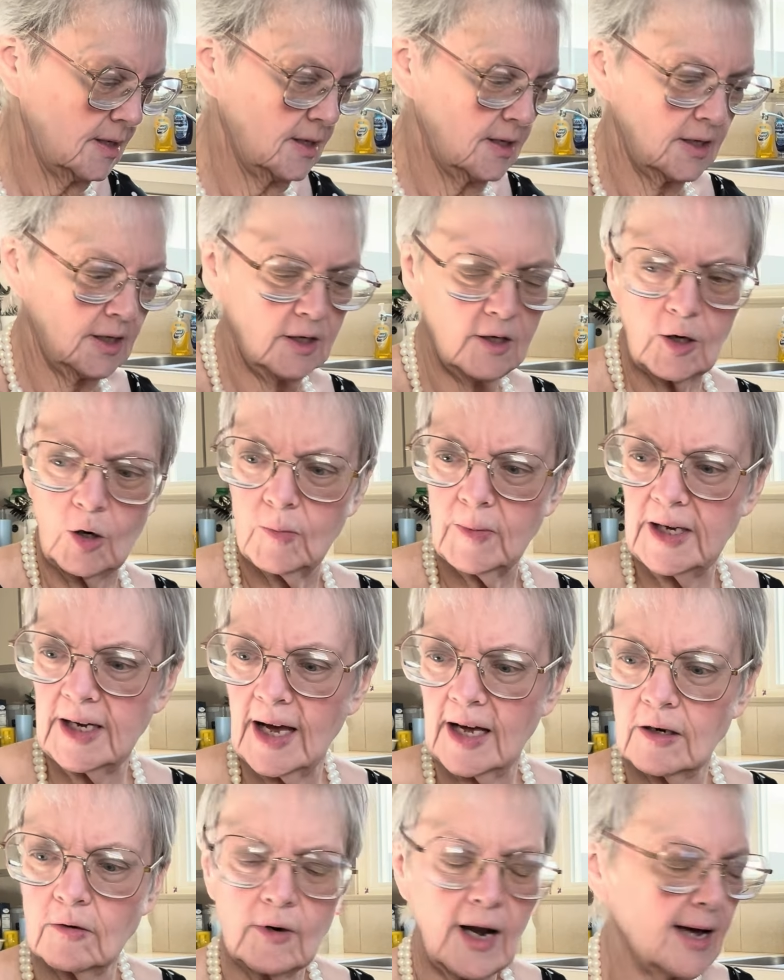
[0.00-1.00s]
You know me, I
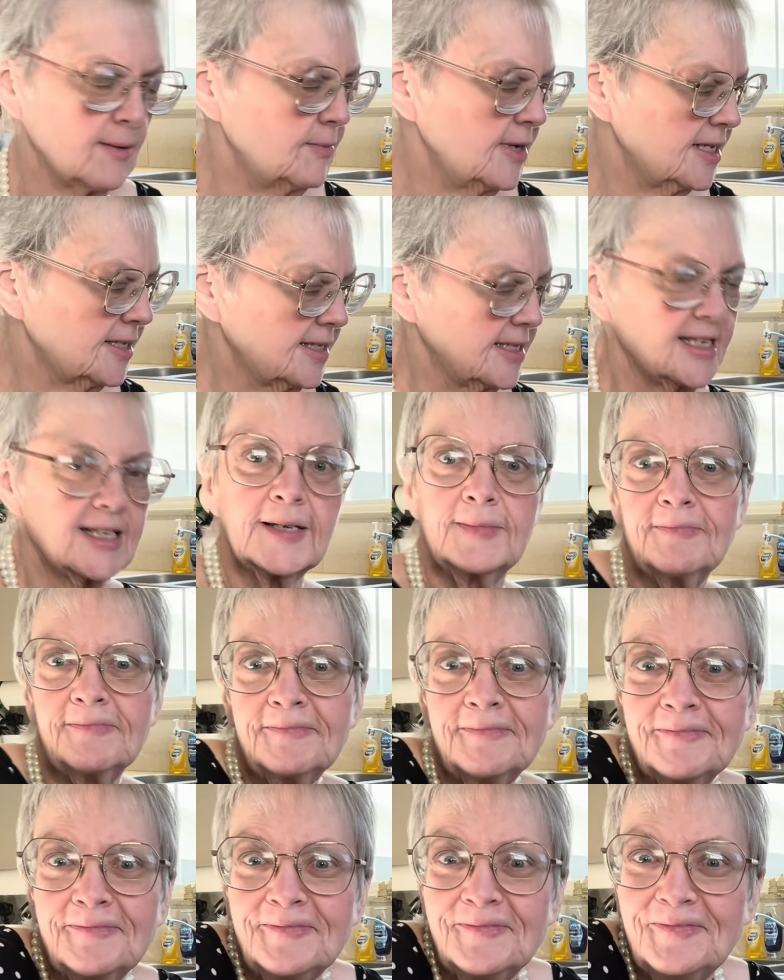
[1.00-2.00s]
don't like messes.
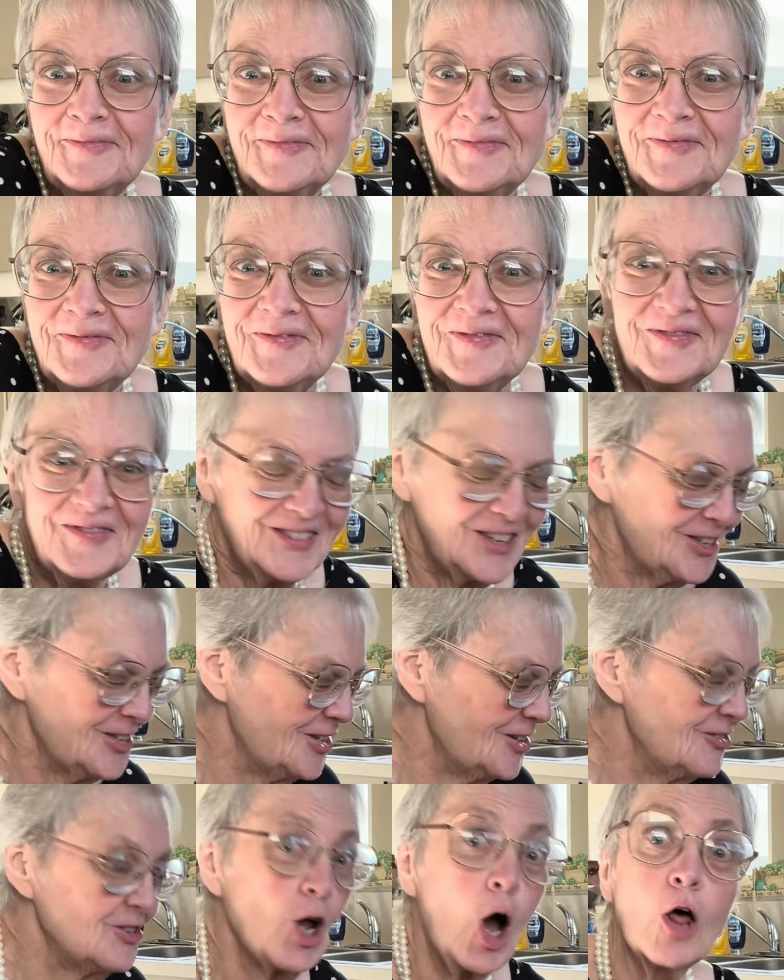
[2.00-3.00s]
Do
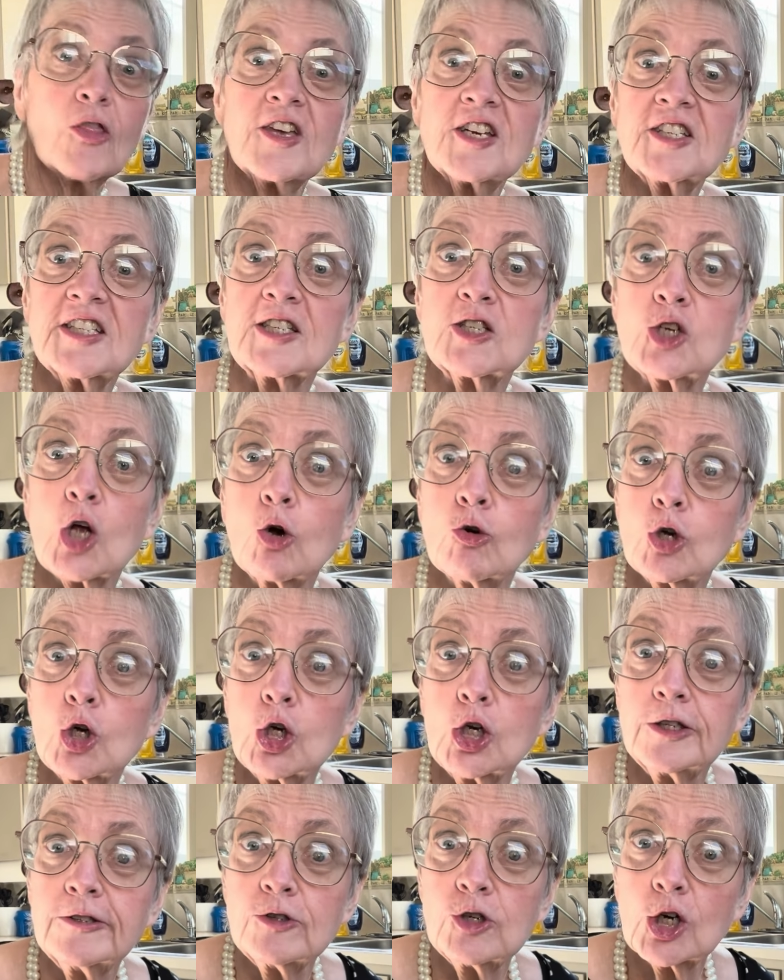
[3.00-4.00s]
you? Y'all, this is so
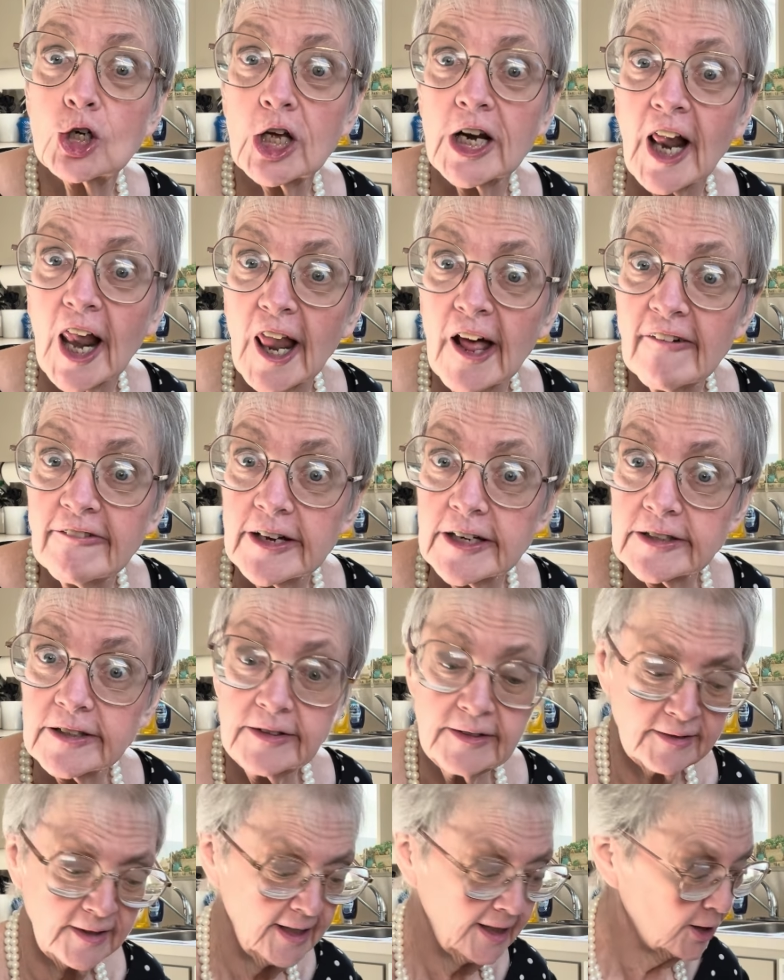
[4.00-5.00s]
good. You're gonna love it.
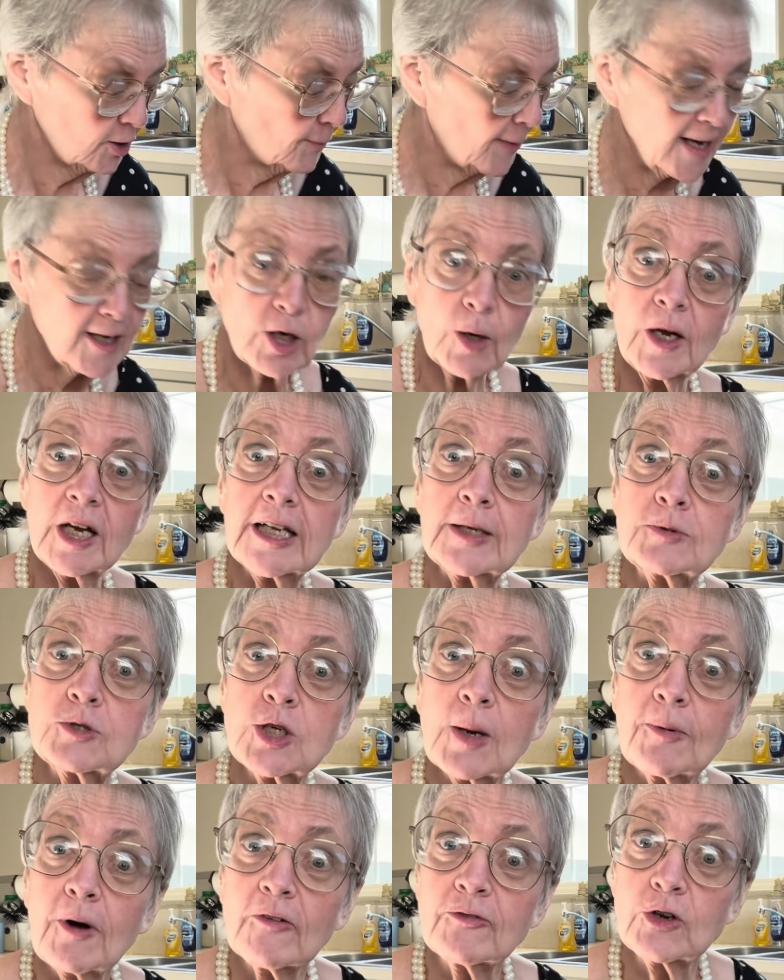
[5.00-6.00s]
It'll make your lips
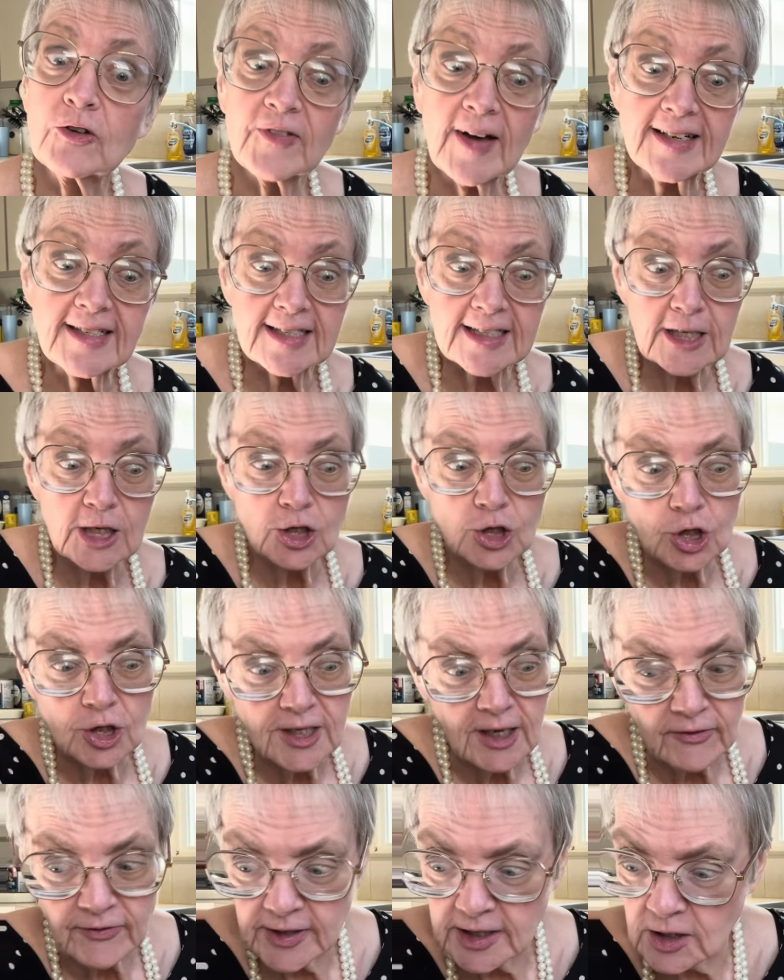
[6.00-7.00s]
jump off your face and kiss
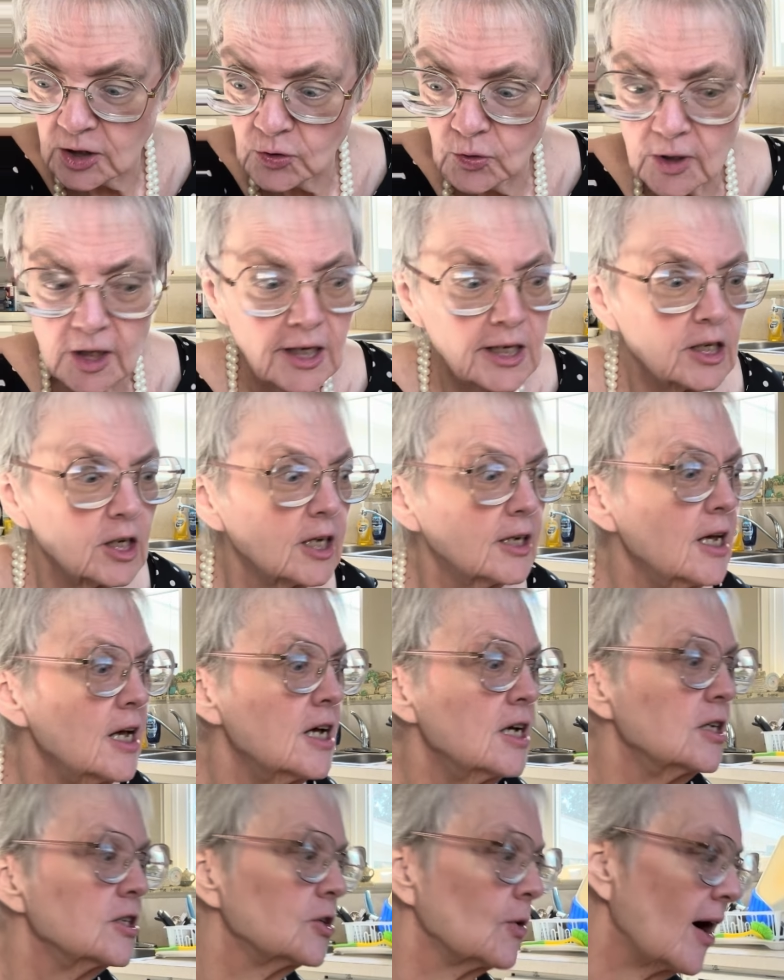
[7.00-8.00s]
yourself. It is really good.
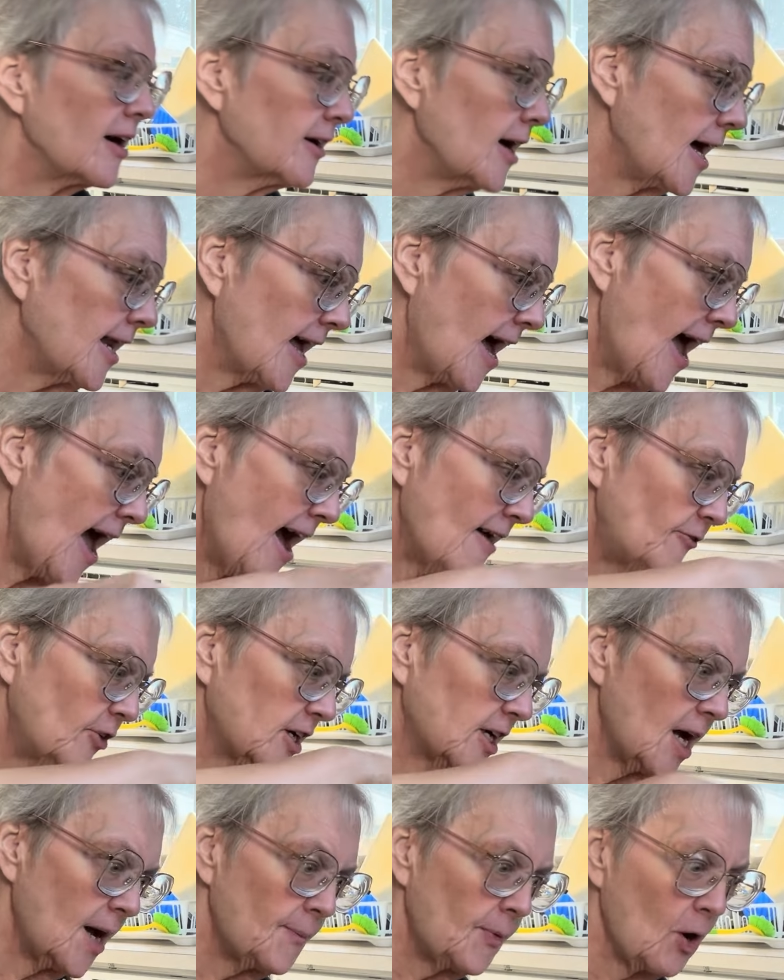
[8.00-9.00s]
So I got a half a
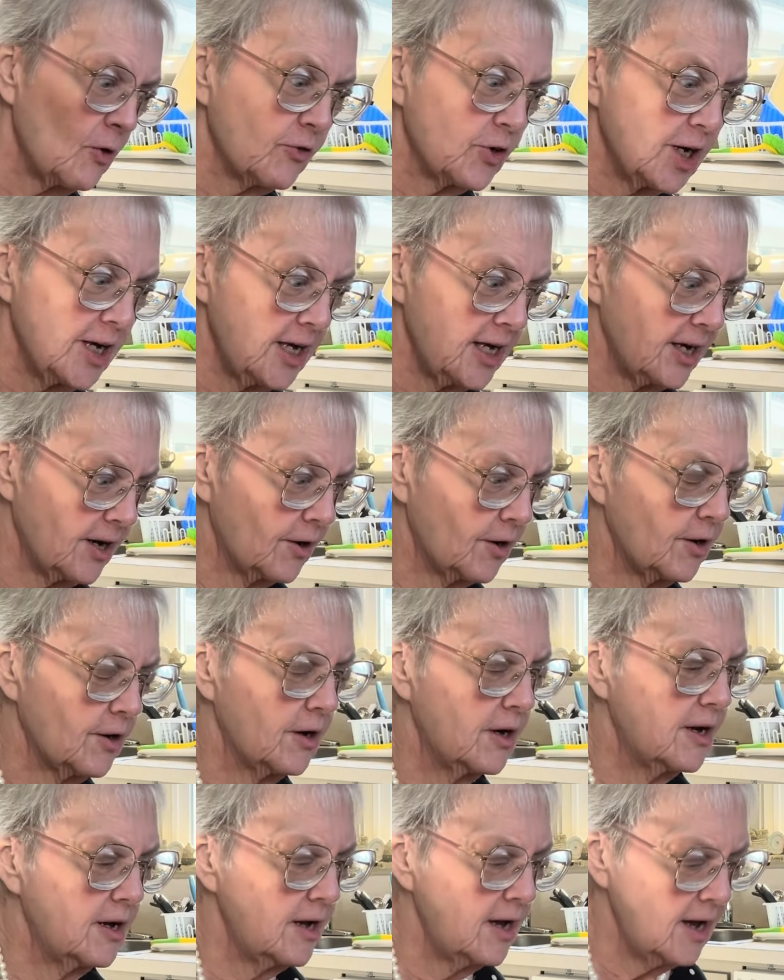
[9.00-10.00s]
cup over here,
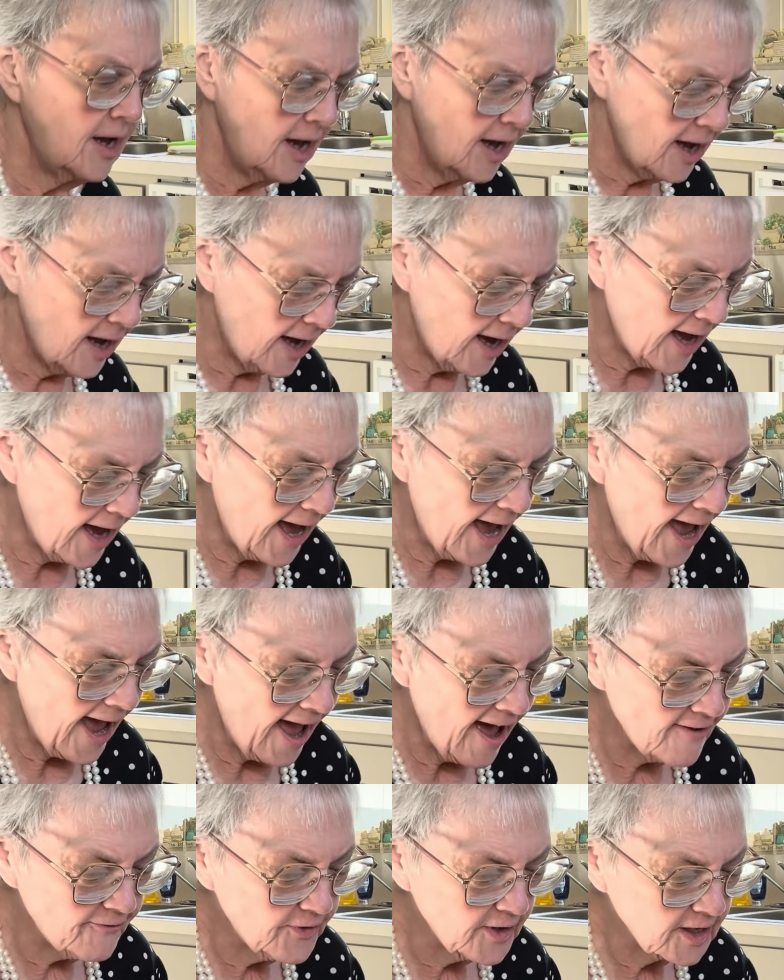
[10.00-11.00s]
a
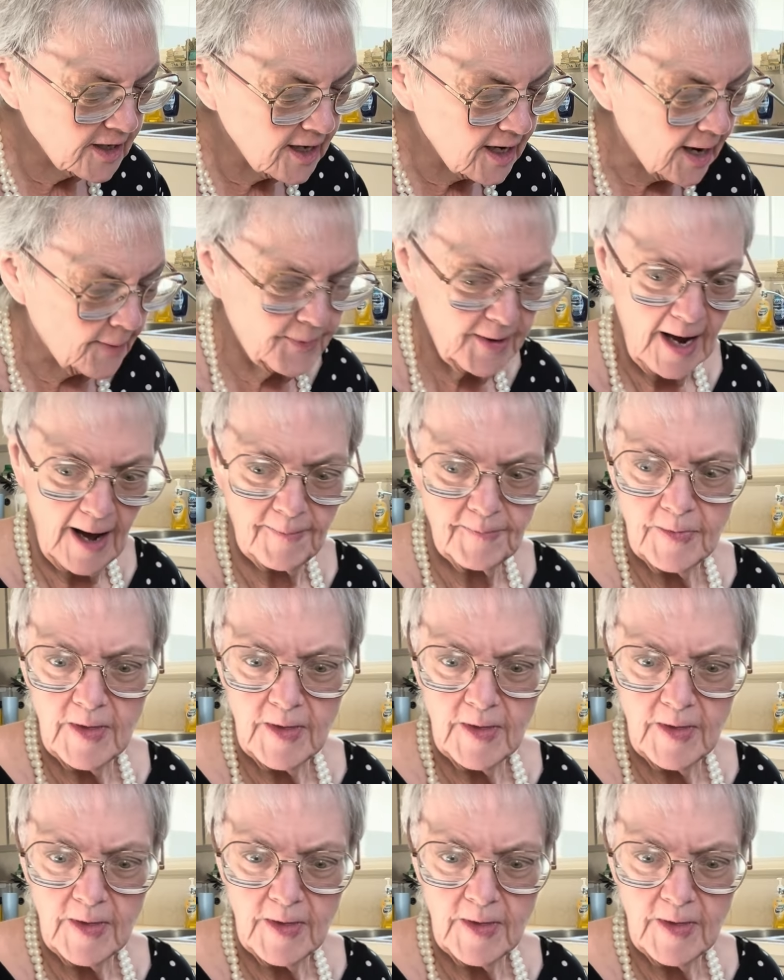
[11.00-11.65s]
half a cup, yeah.